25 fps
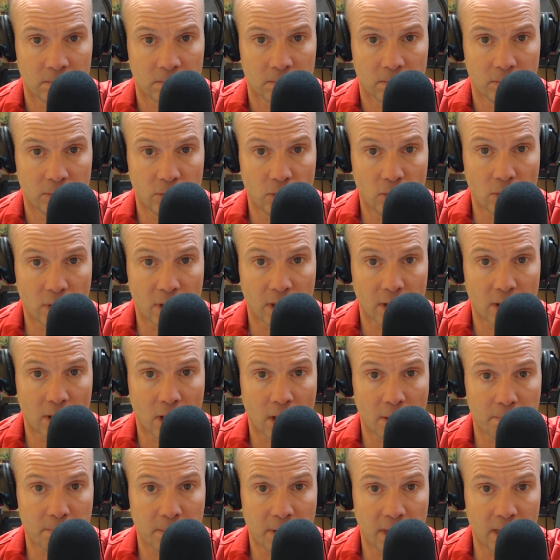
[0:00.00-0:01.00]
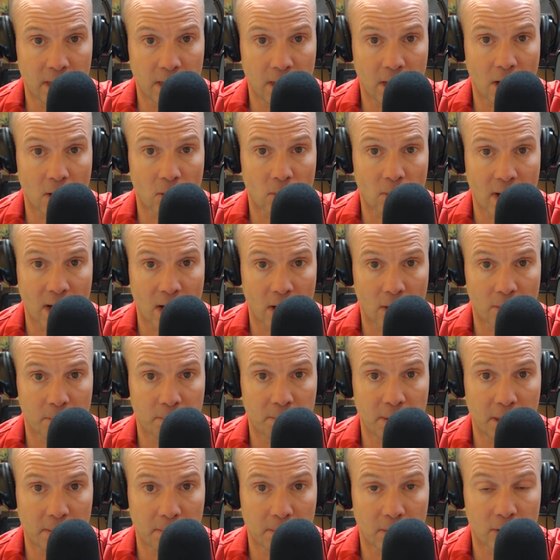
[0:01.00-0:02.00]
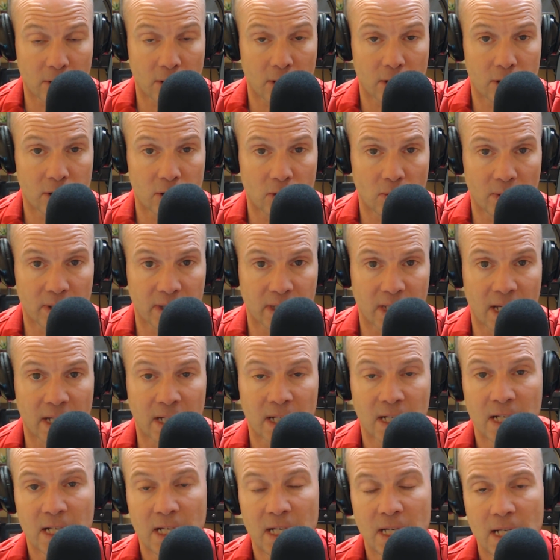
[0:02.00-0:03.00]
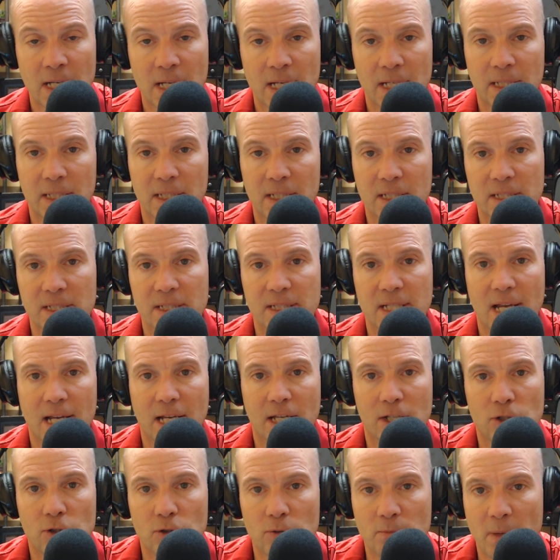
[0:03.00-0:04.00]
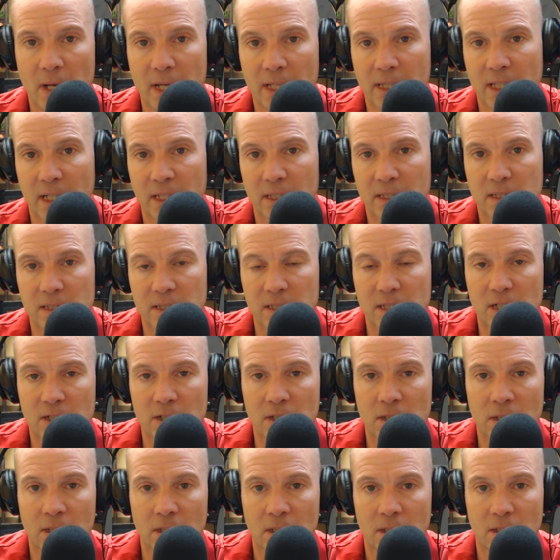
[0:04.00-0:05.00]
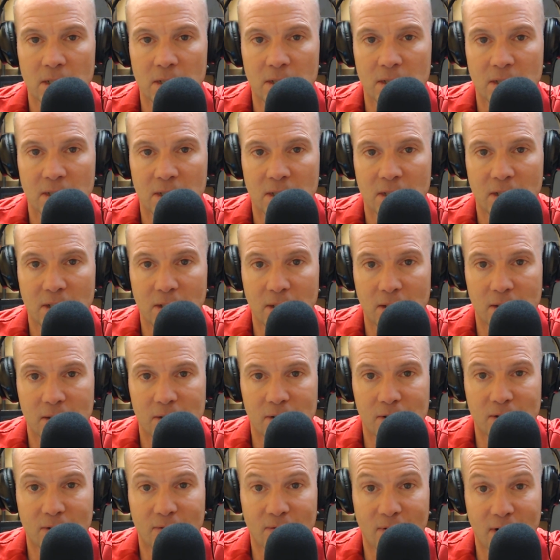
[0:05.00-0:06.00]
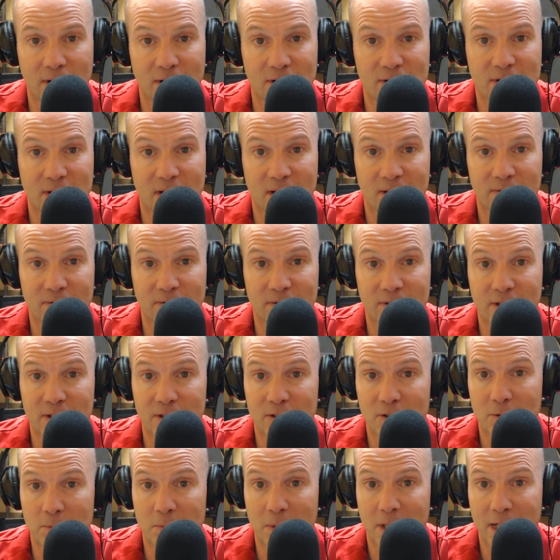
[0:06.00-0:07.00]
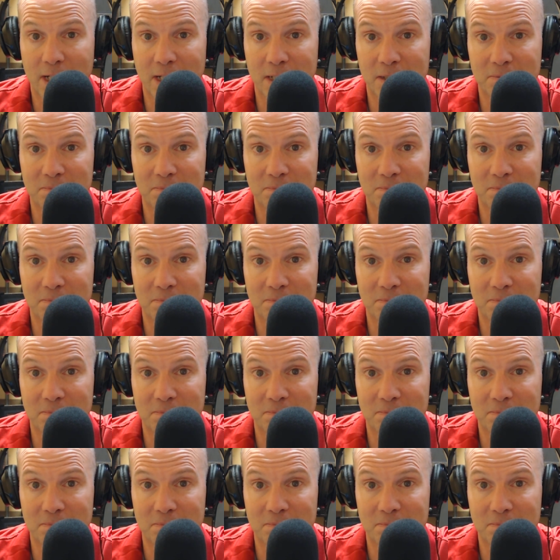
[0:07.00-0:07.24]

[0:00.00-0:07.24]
You cannot be around people that are doing that. And the second you make that decision, you find yourself in a new bucket.